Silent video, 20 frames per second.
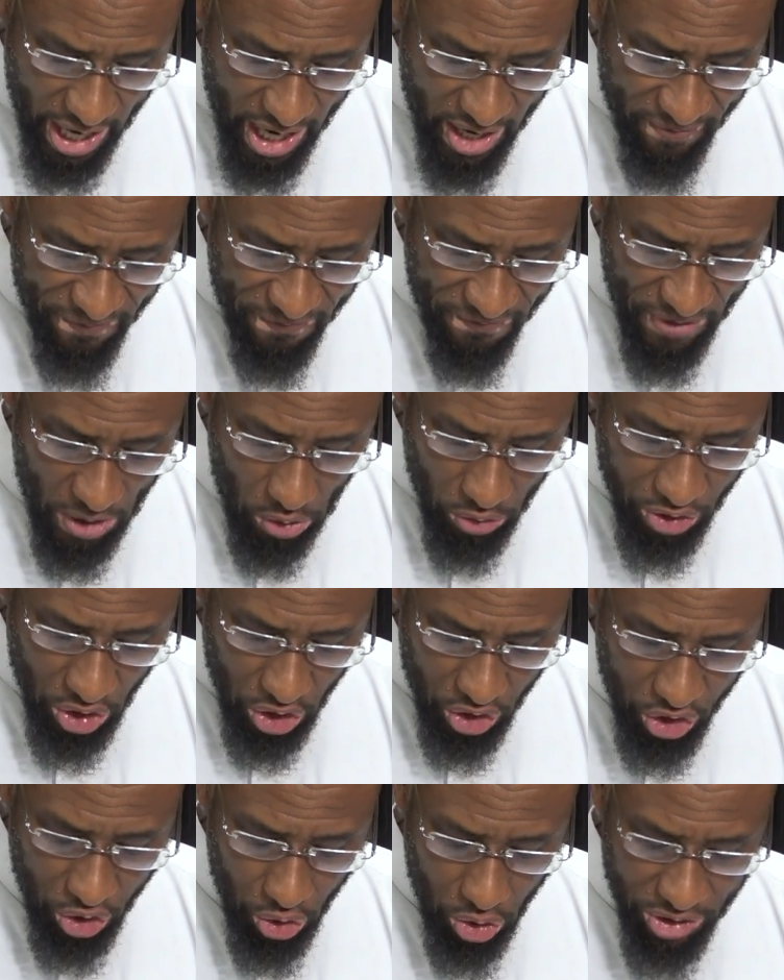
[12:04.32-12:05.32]
and felt
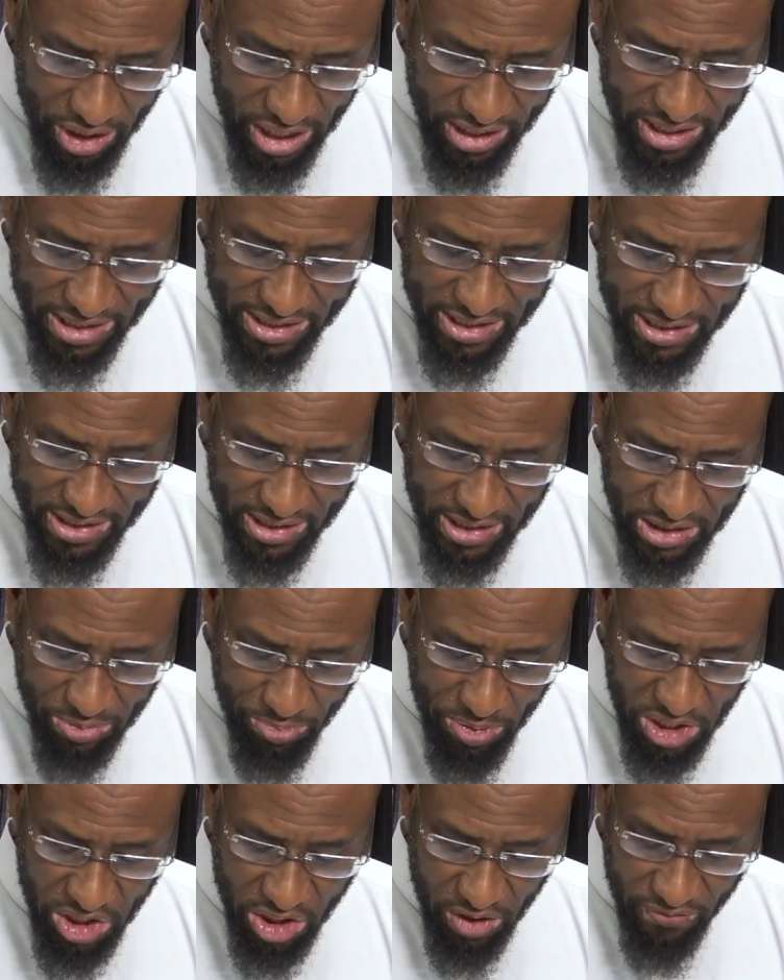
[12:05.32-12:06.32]
assured that this is the
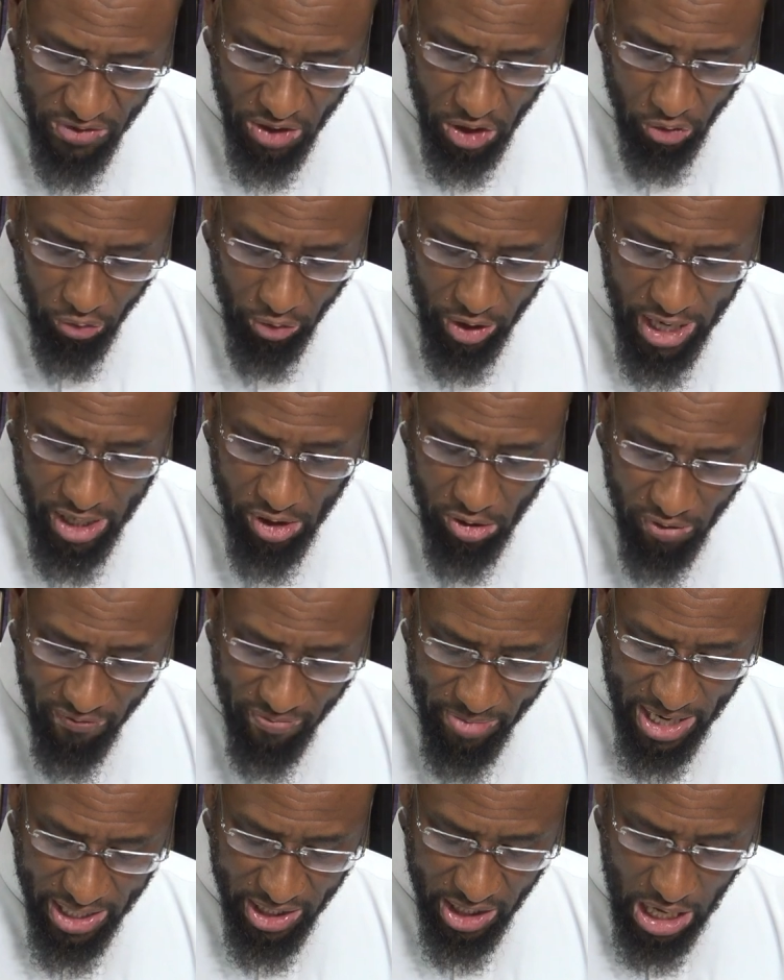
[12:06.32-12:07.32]
speech of the creator
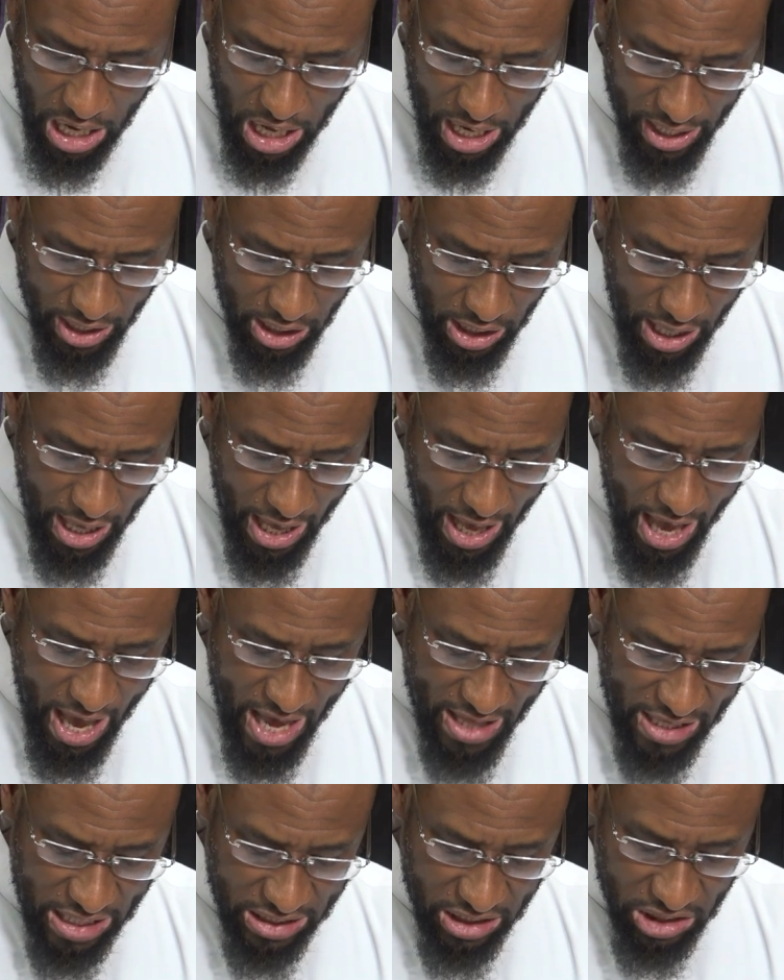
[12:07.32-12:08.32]
of mankind
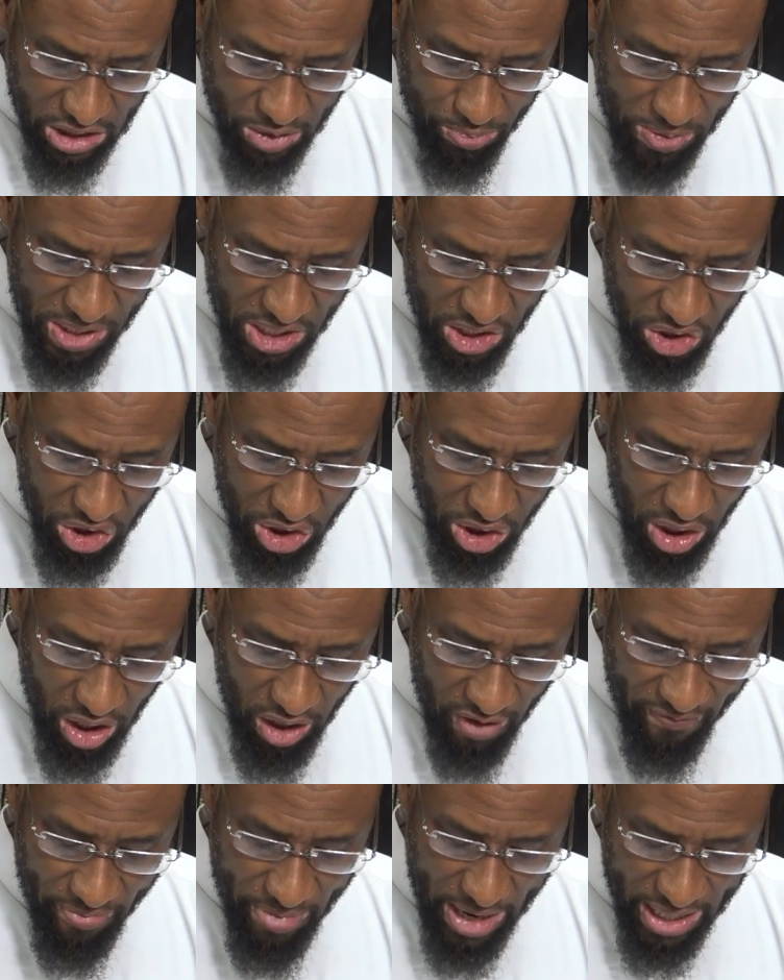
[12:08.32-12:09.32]
and that the speech
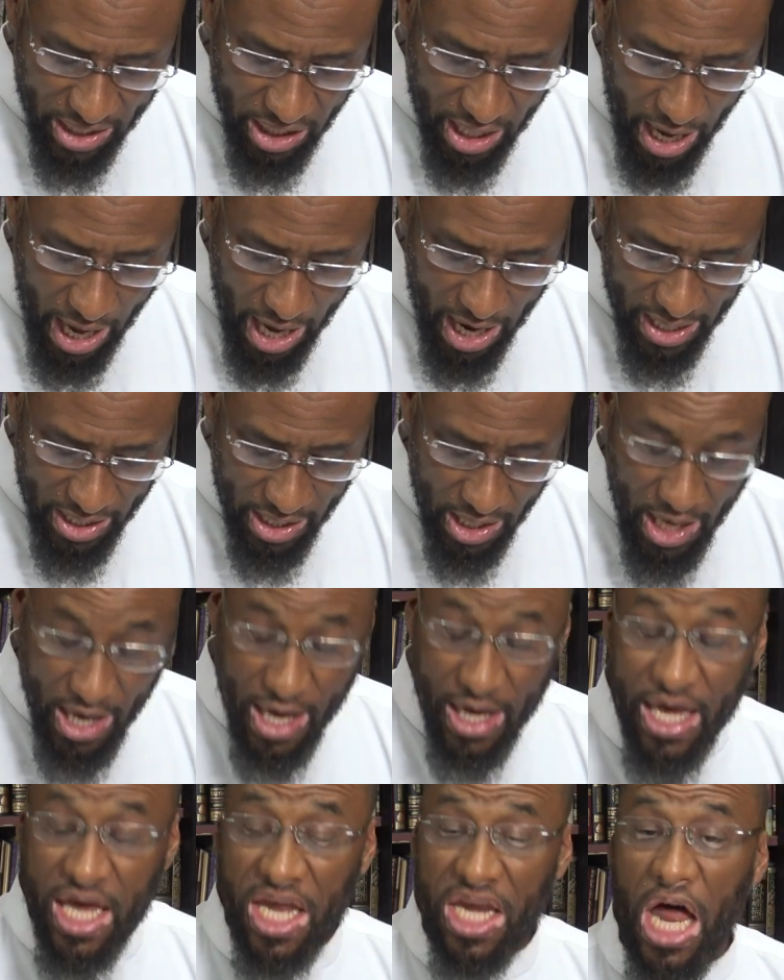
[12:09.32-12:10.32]
of mankind
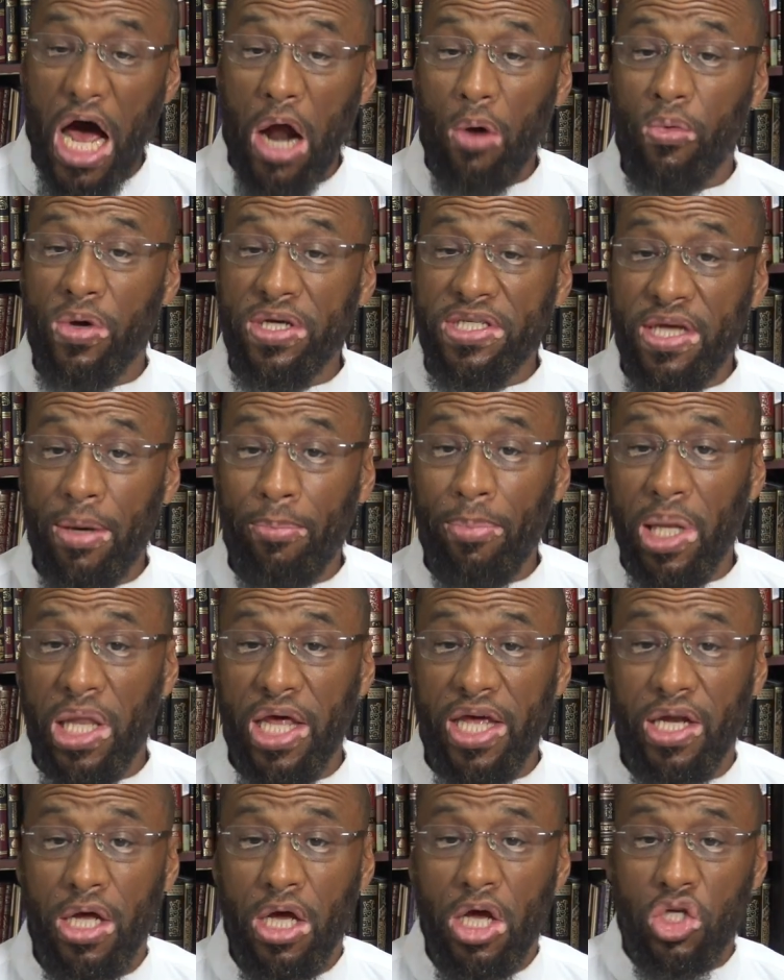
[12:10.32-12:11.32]
cannot resemble
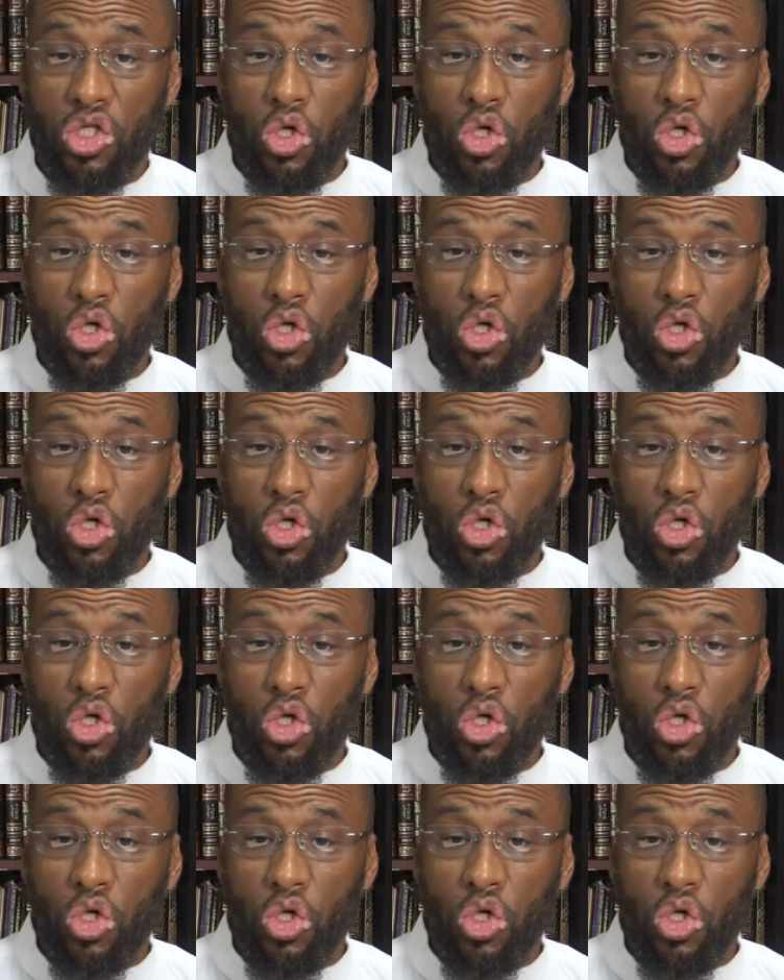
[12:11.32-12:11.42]
it.